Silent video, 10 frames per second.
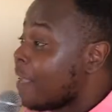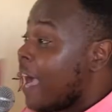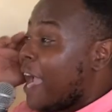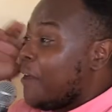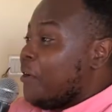
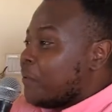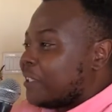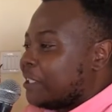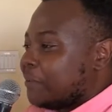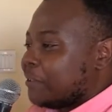I don't know
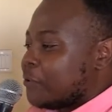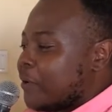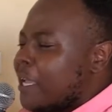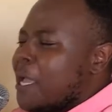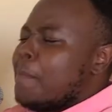what she was
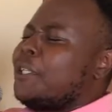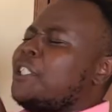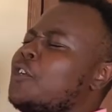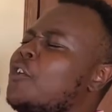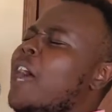doing, but
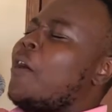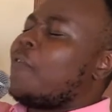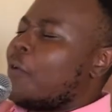she got out of her